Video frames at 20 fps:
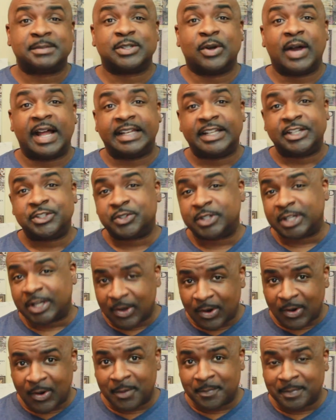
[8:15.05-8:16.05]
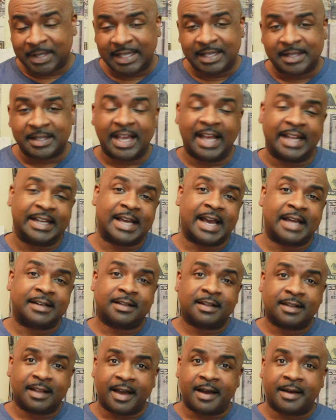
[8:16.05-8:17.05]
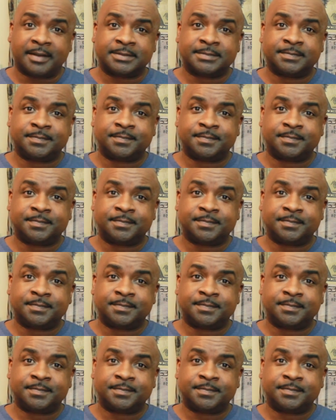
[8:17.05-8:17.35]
So I need you to call me at 9 o'clock.